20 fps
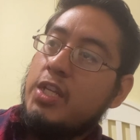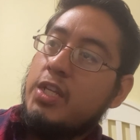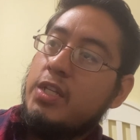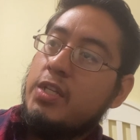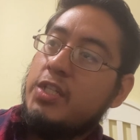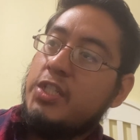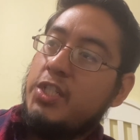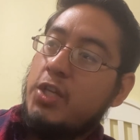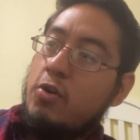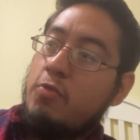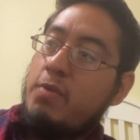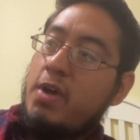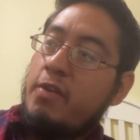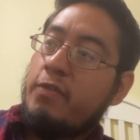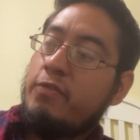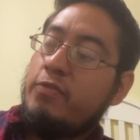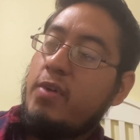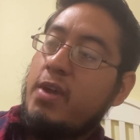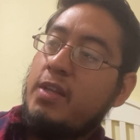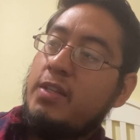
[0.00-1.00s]
So, my
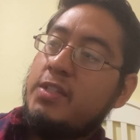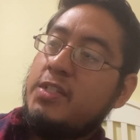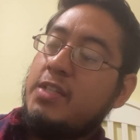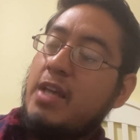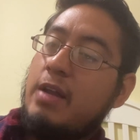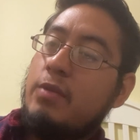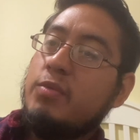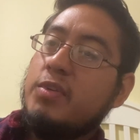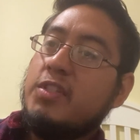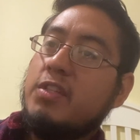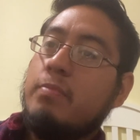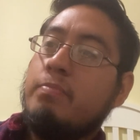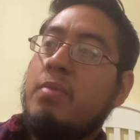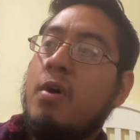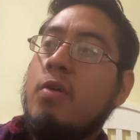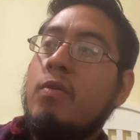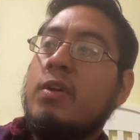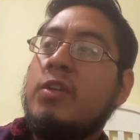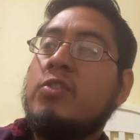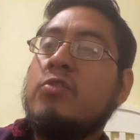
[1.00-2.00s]
friends, that was the
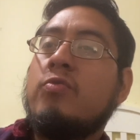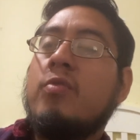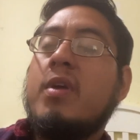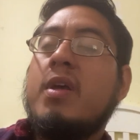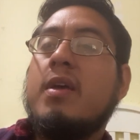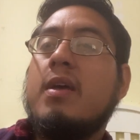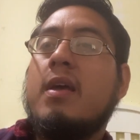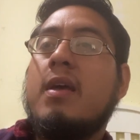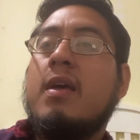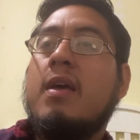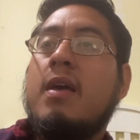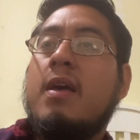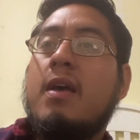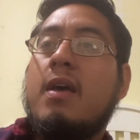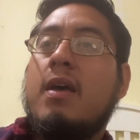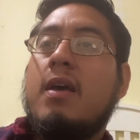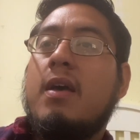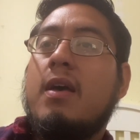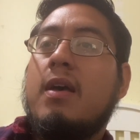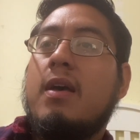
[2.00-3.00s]
poetry
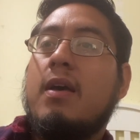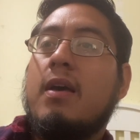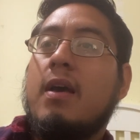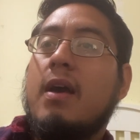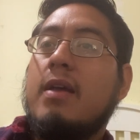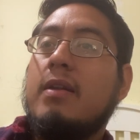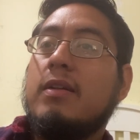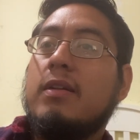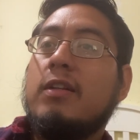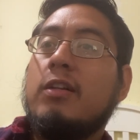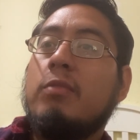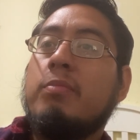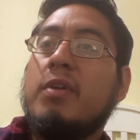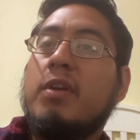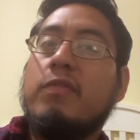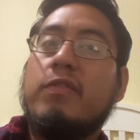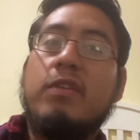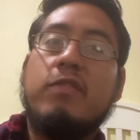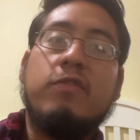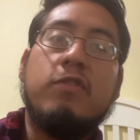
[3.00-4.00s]
and a little bit
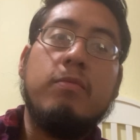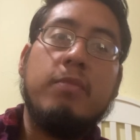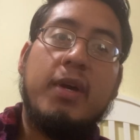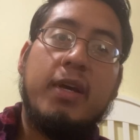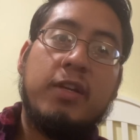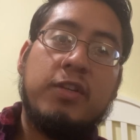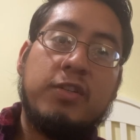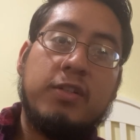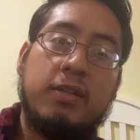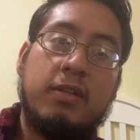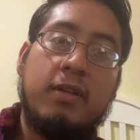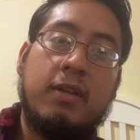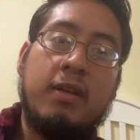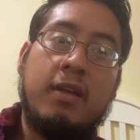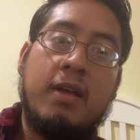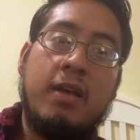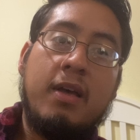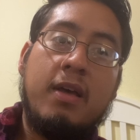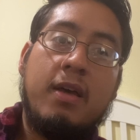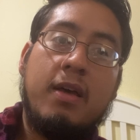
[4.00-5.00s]
of information.
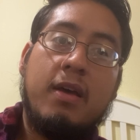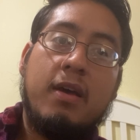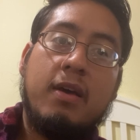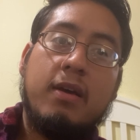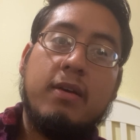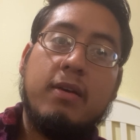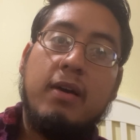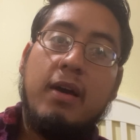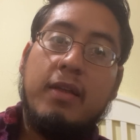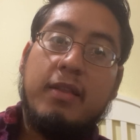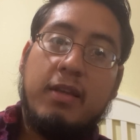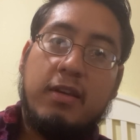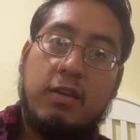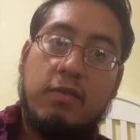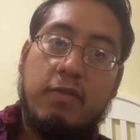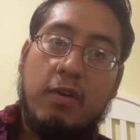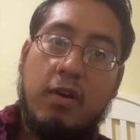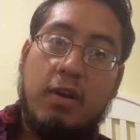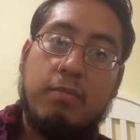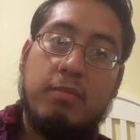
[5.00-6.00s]
I thank you
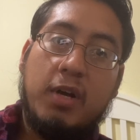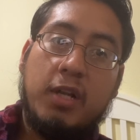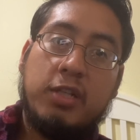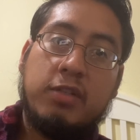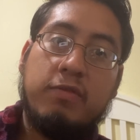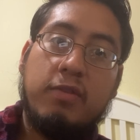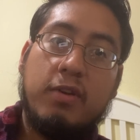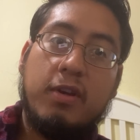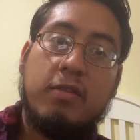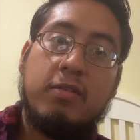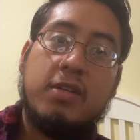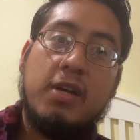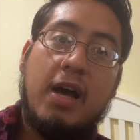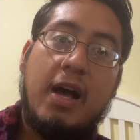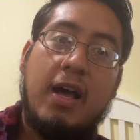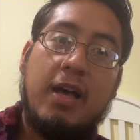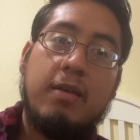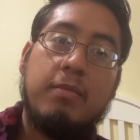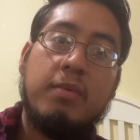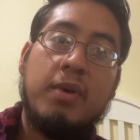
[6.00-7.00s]
very much for your
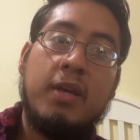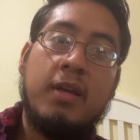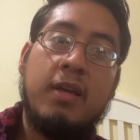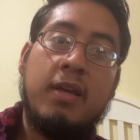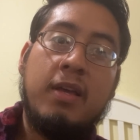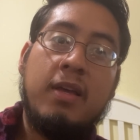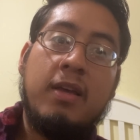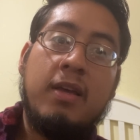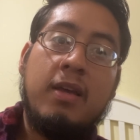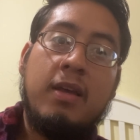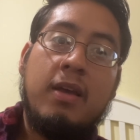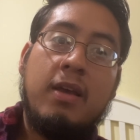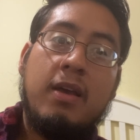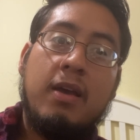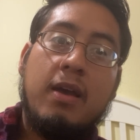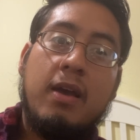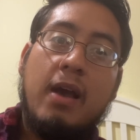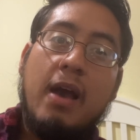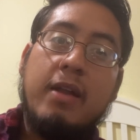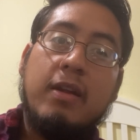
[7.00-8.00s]
time.
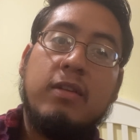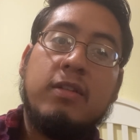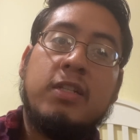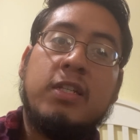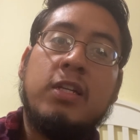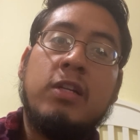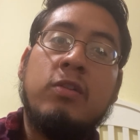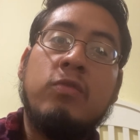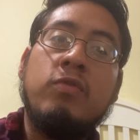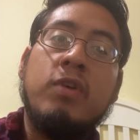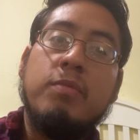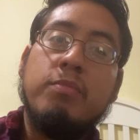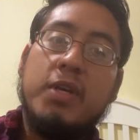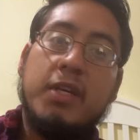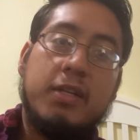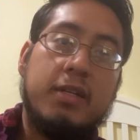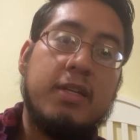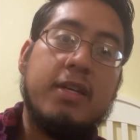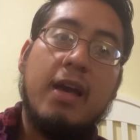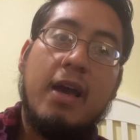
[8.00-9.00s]
And until we
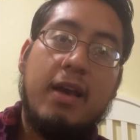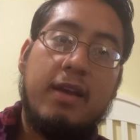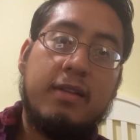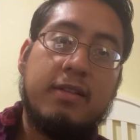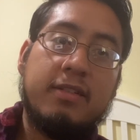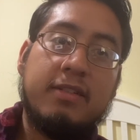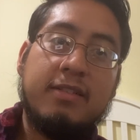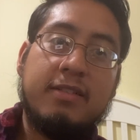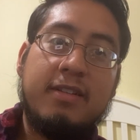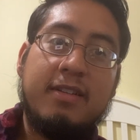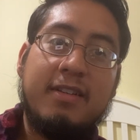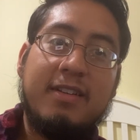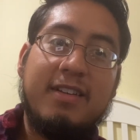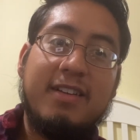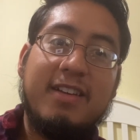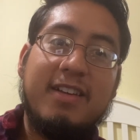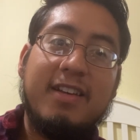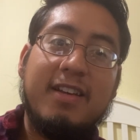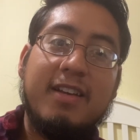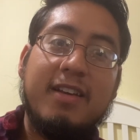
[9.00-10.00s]
meet again,
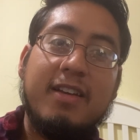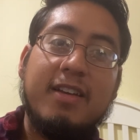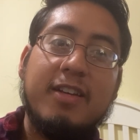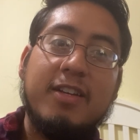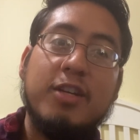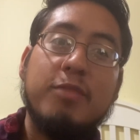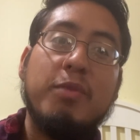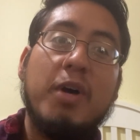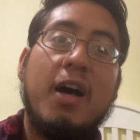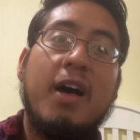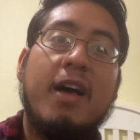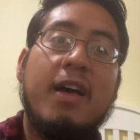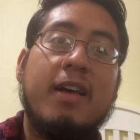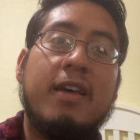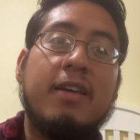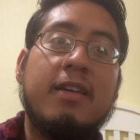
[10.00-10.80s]
goodbye.